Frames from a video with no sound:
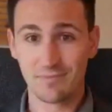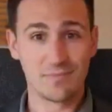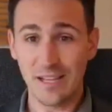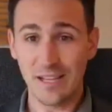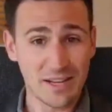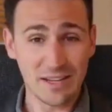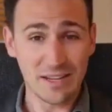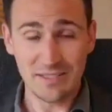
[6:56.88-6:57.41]

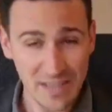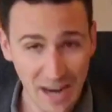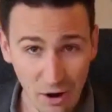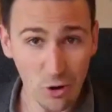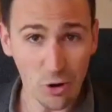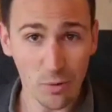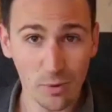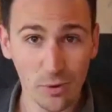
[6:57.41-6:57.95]
not
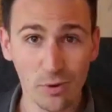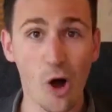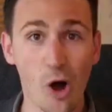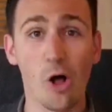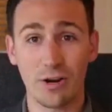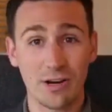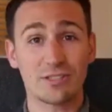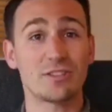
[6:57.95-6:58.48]
terrible.
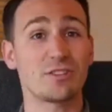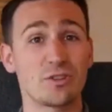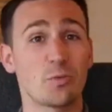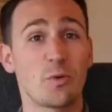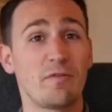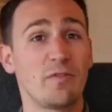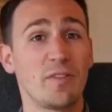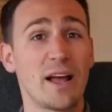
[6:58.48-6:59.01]
All it is a
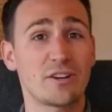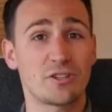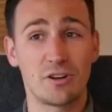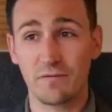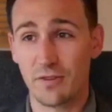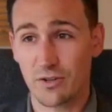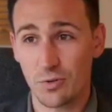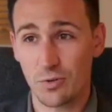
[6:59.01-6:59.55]

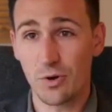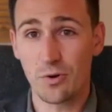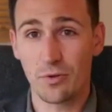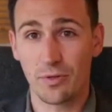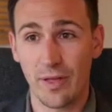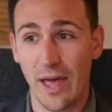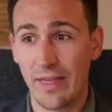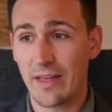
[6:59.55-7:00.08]
reflection of the
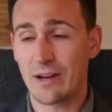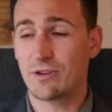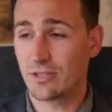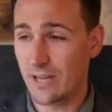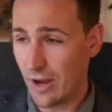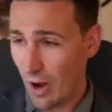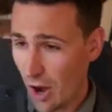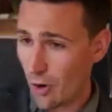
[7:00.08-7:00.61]
truth. And then you
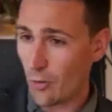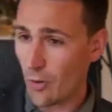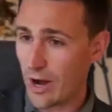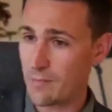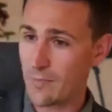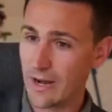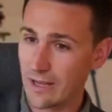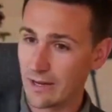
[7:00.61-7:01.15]
say, oh, wait
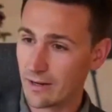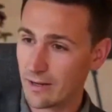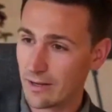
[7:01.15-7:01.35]
a minute.